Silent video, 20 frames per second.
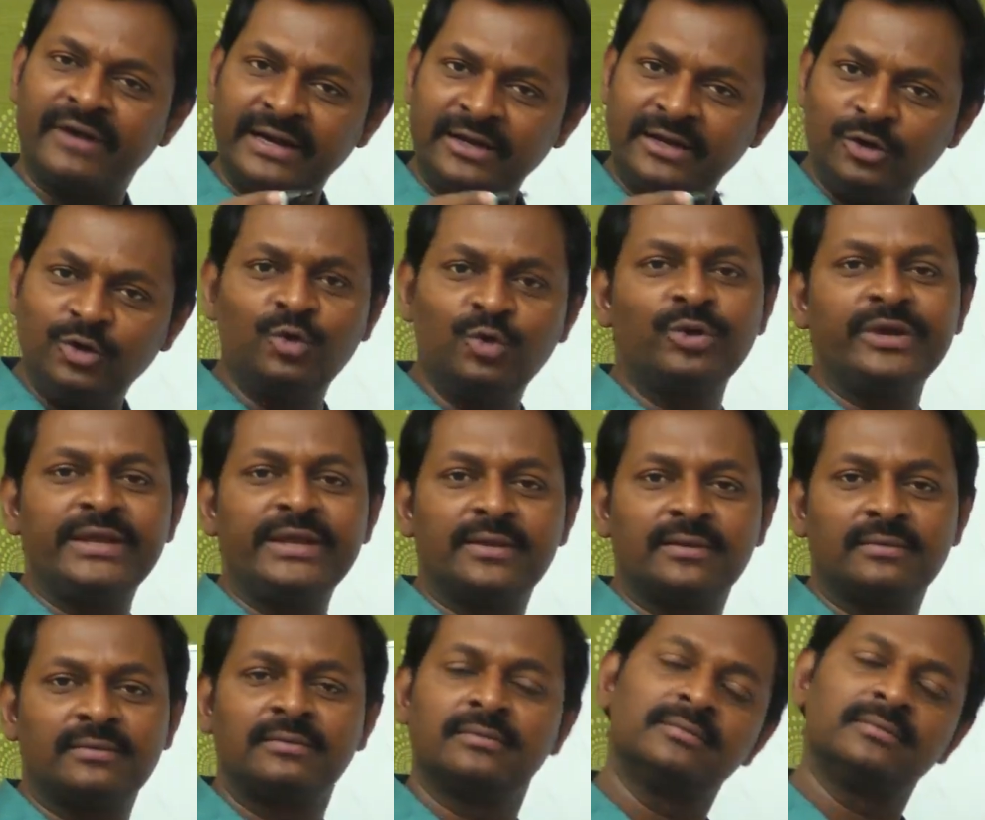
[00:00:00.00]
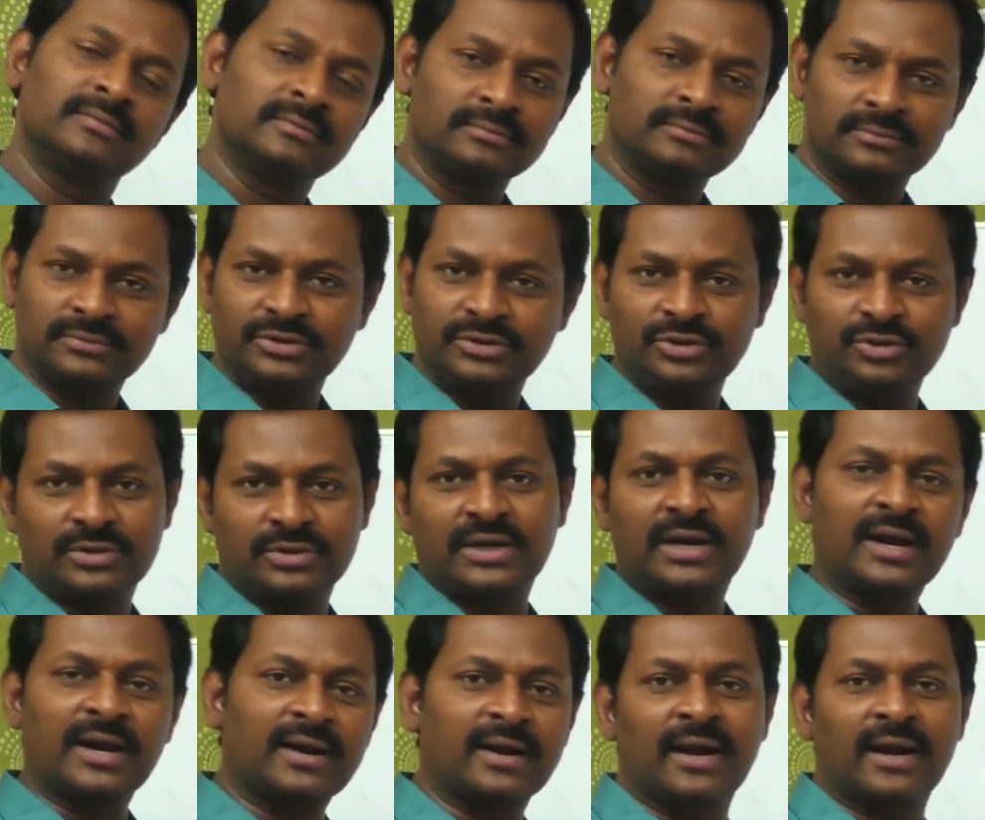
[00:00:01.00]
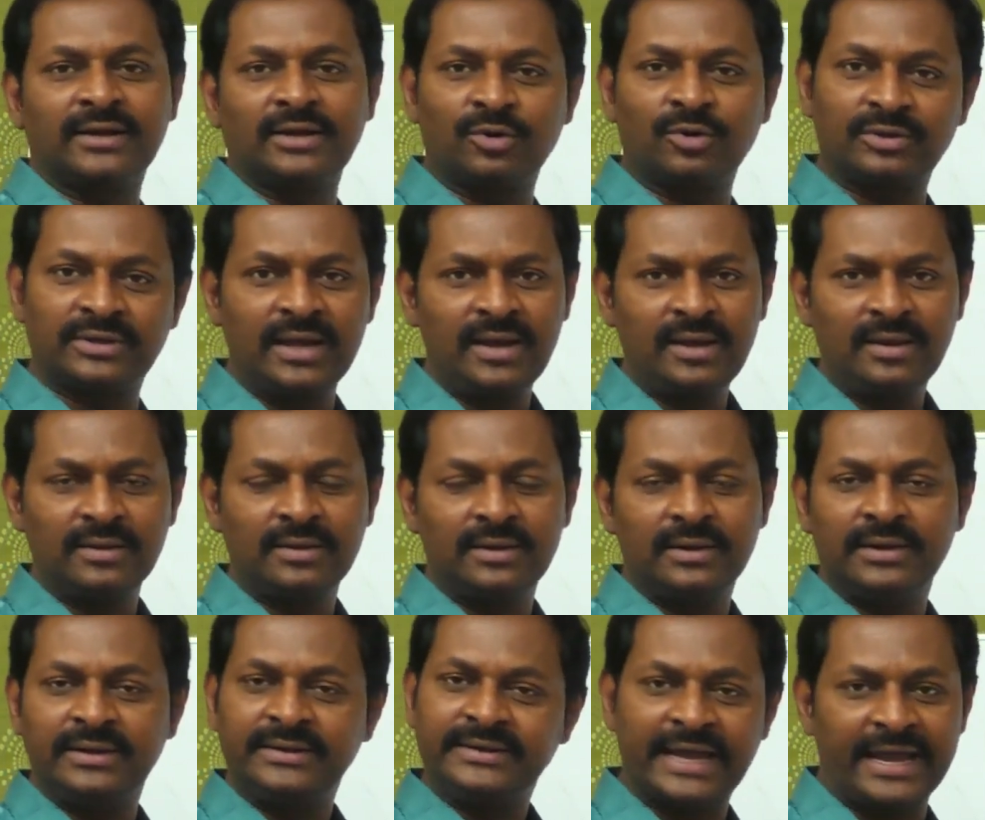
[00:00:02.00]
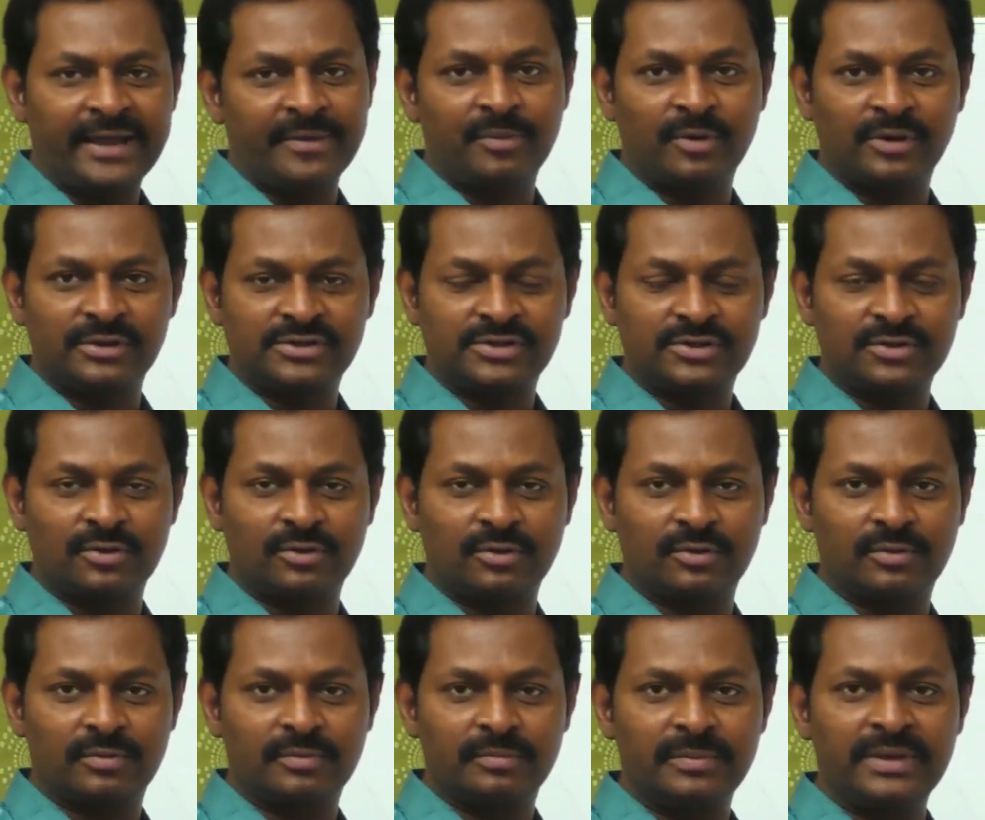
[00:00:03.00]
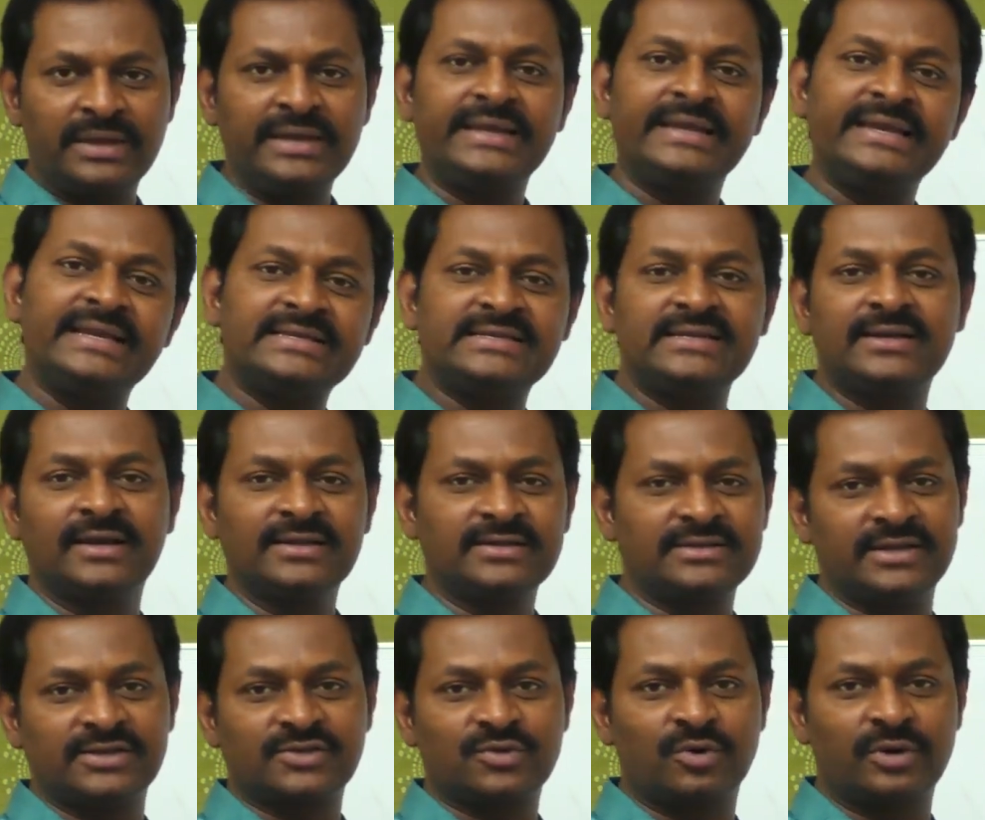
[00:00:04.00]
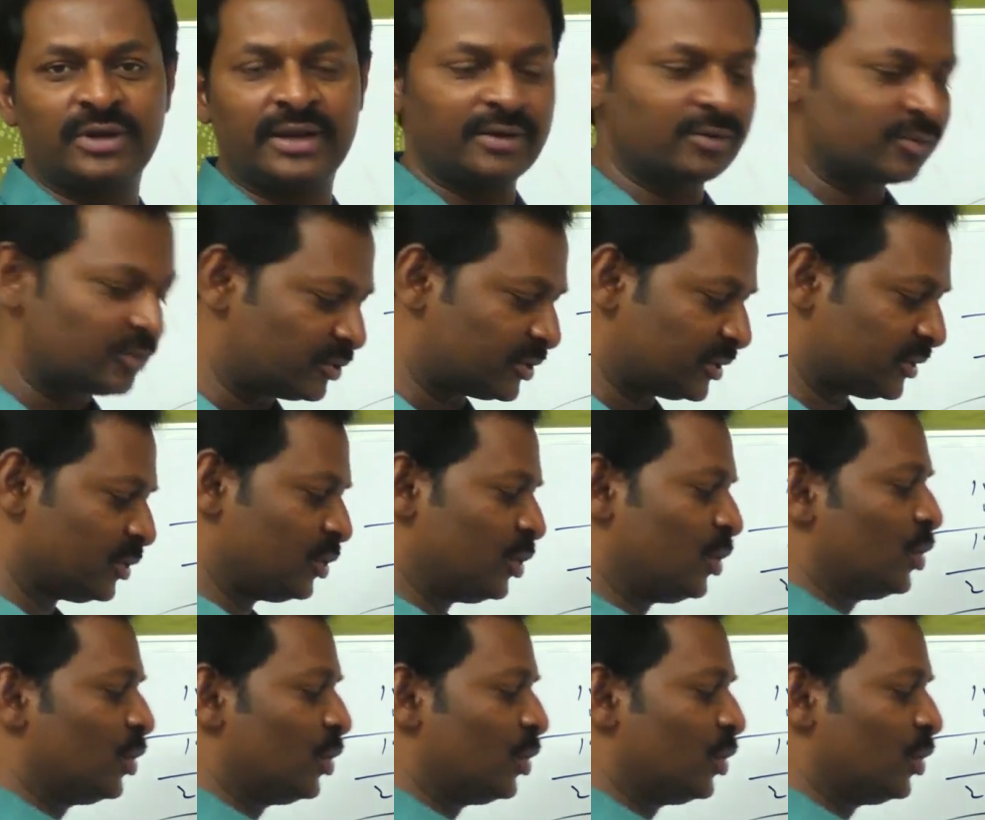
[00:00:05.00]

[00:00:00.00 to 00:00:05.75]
while doing you cut out the time also. Meer easy ga chesukodanukuntunna.